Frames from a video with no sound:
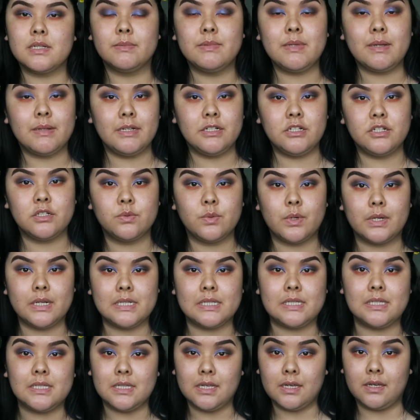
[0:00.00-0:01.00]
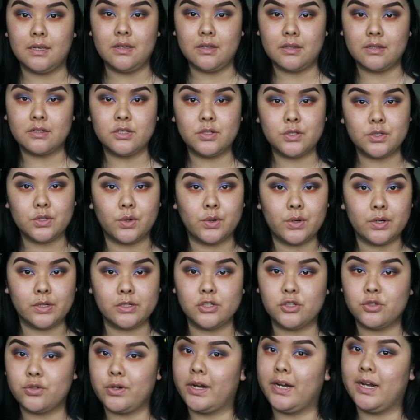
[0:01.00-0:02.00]
Sometimes I just want to see the tutorial
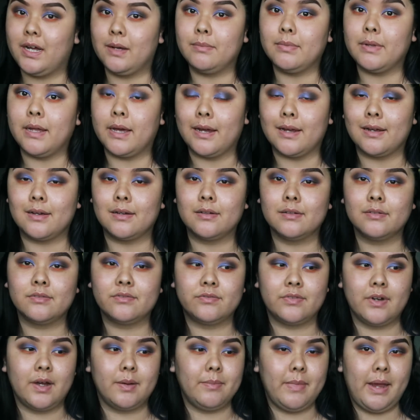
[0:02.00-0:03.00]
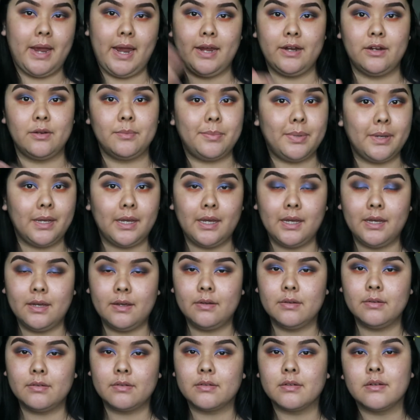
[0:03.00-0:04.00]
straight up, like from A to
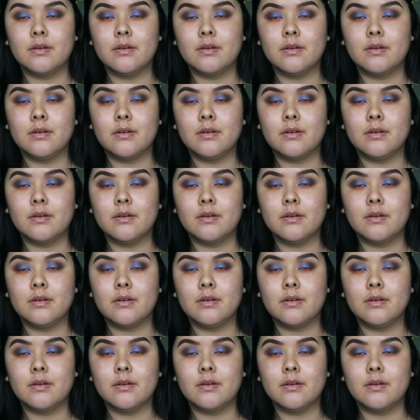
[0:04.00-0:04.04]
B,